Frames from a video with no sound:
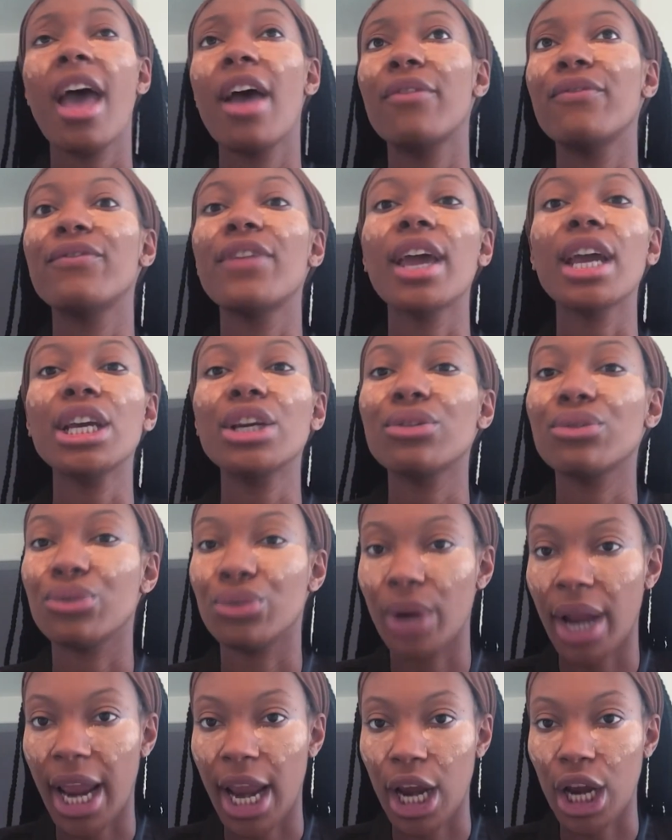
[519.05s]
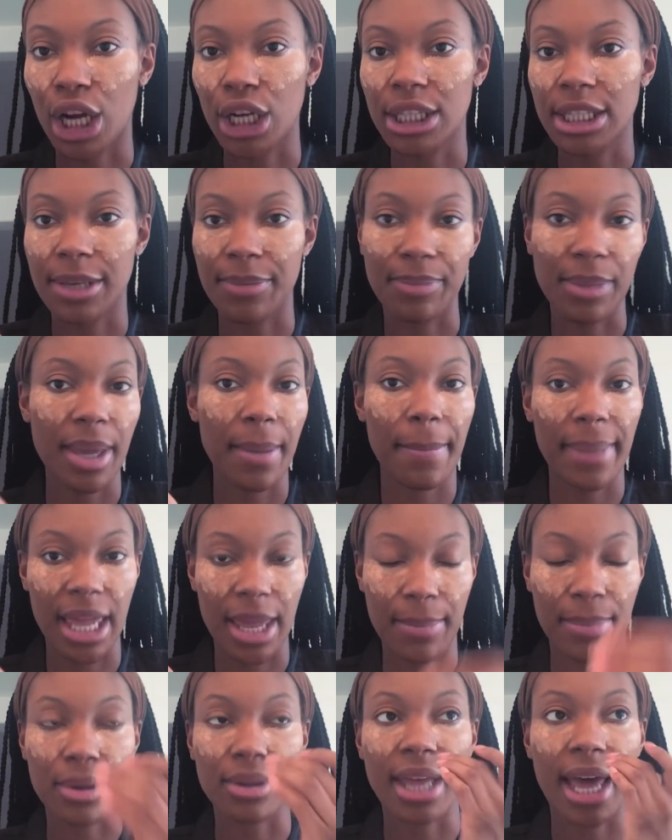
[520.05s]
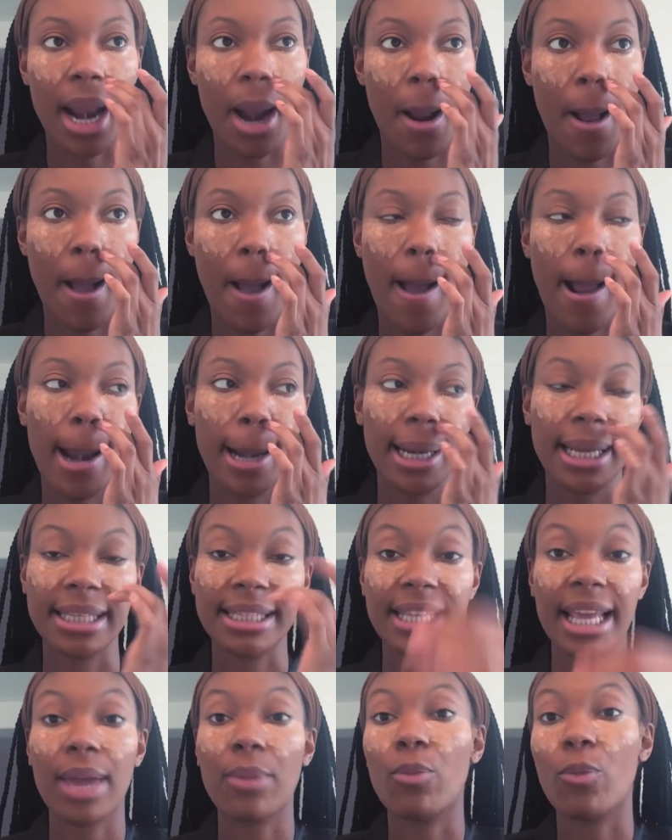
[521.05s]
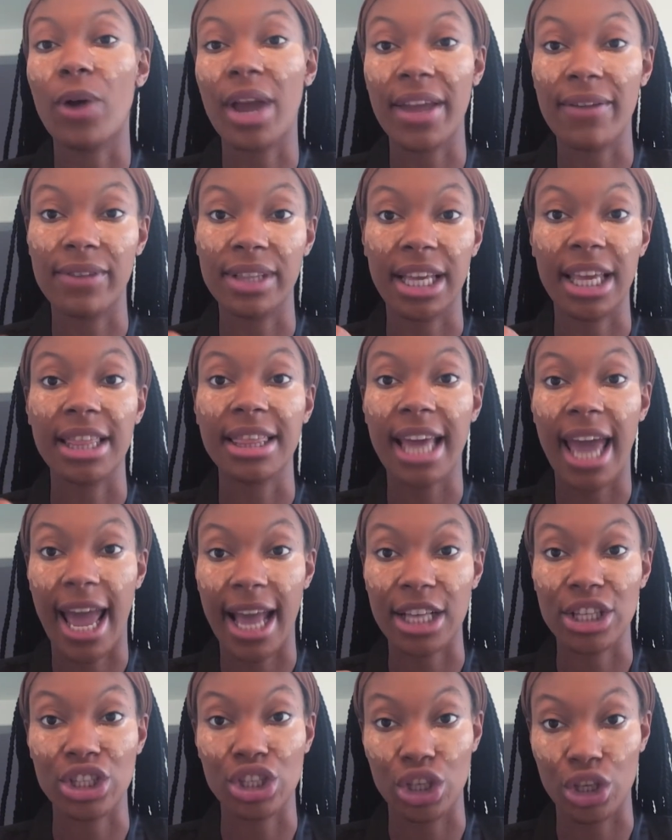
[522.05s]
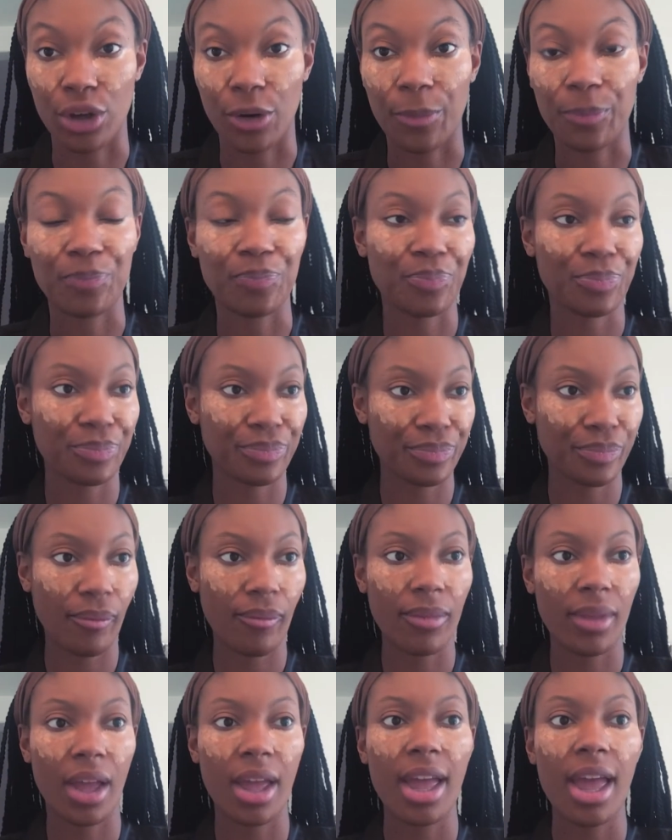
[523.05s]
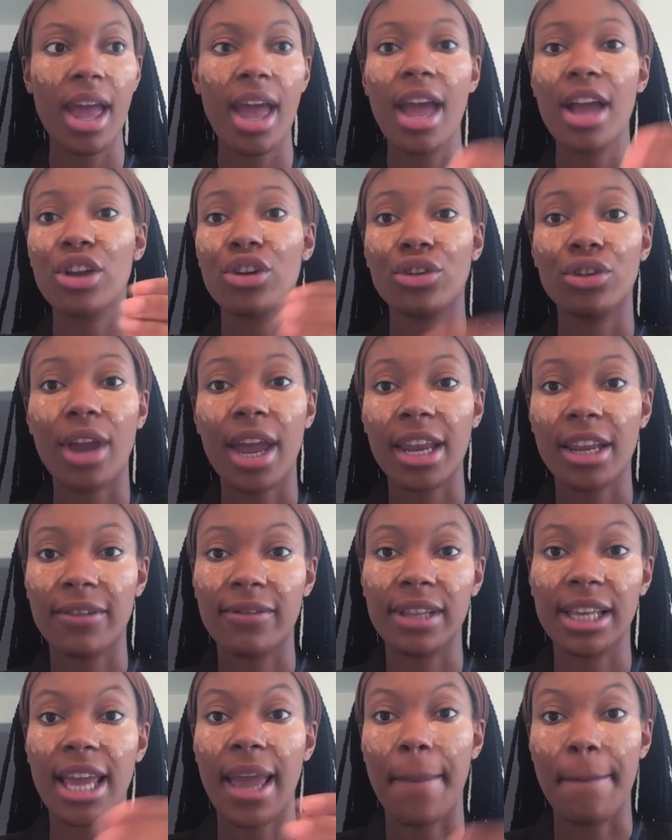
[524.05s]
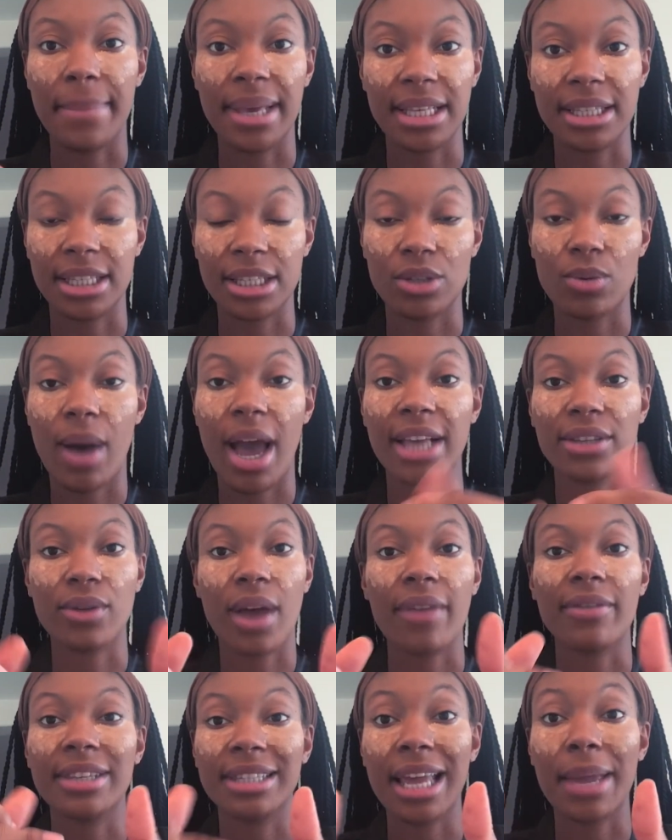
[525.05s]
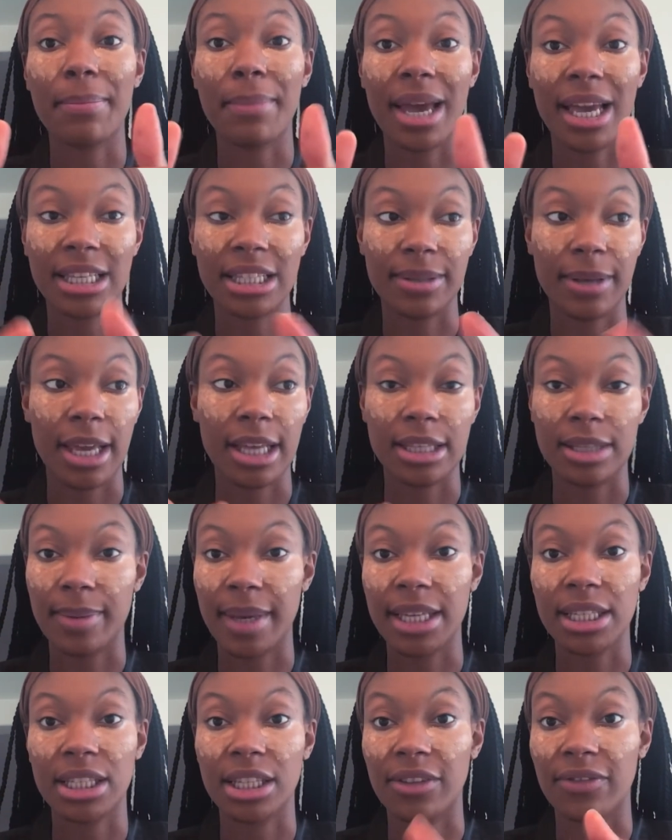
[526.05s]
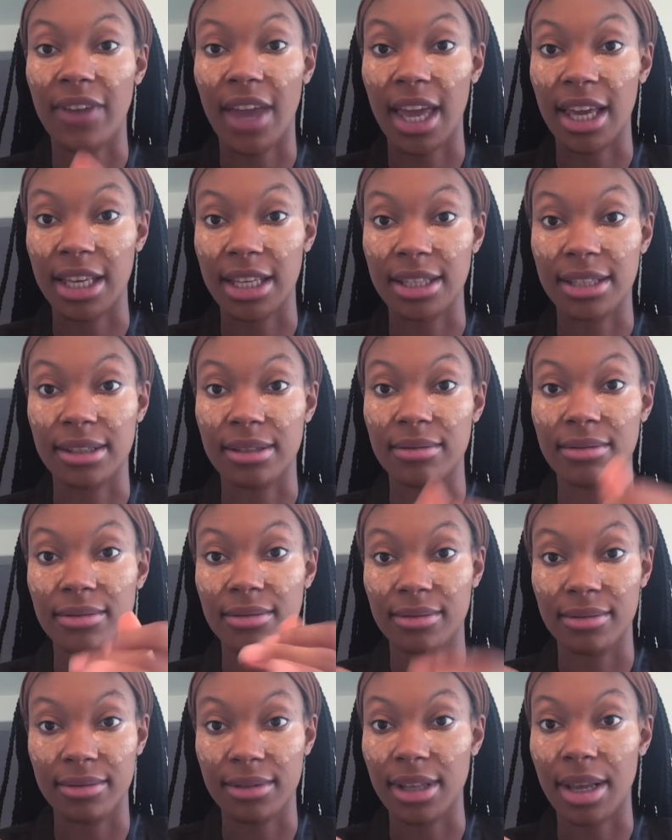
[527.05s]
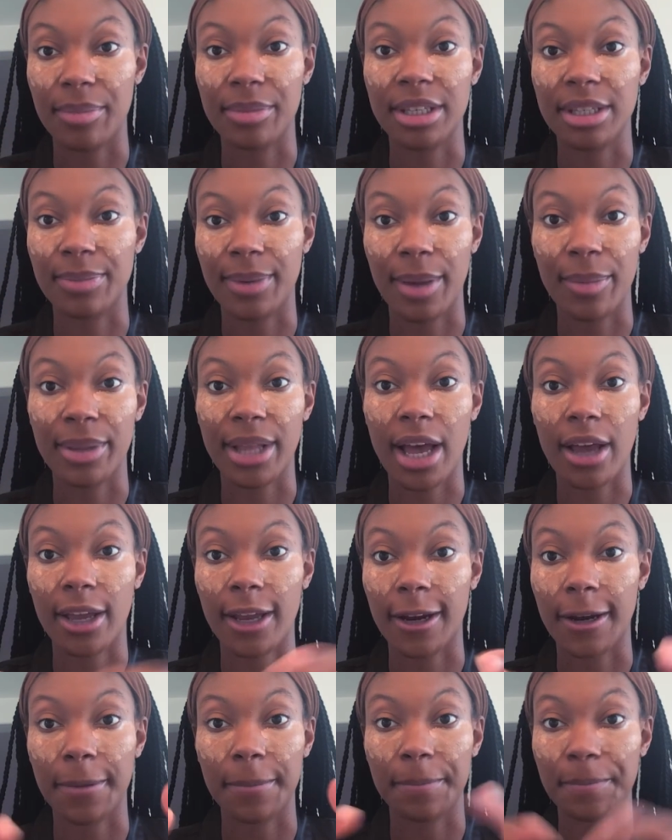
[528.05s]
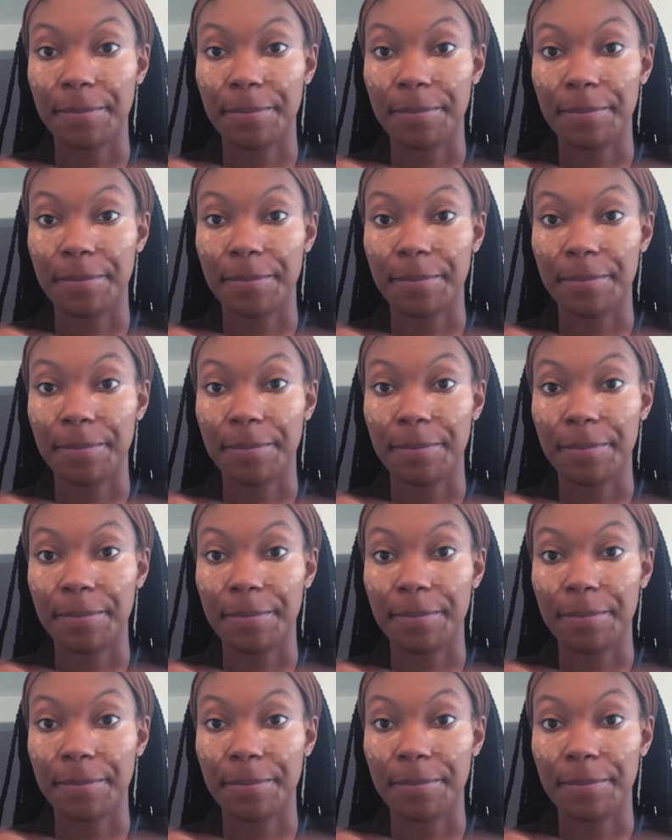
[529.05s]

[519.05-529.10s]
very rare to meet people that are on the same wavelength as you, creatively and business-wise, who have the same mindset, especially in Vegas. Some of these people out here,